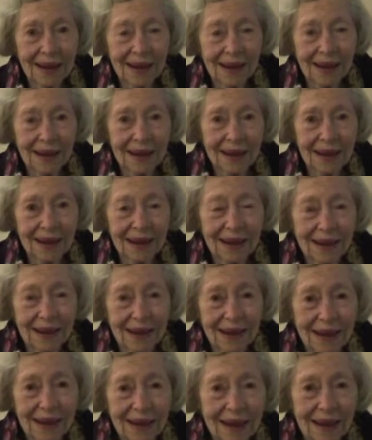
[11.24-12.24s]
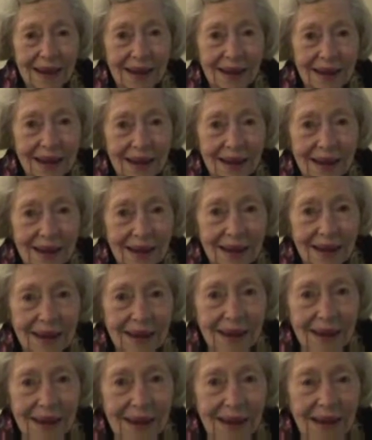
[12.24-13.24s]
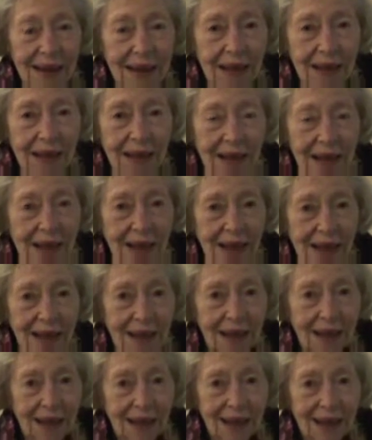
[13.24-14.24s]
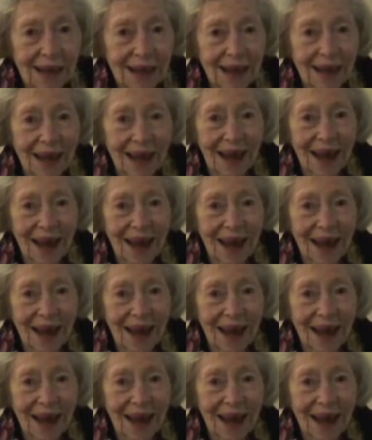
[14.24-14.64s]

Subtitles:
Marilyn M. Berliner. Hi, Mom.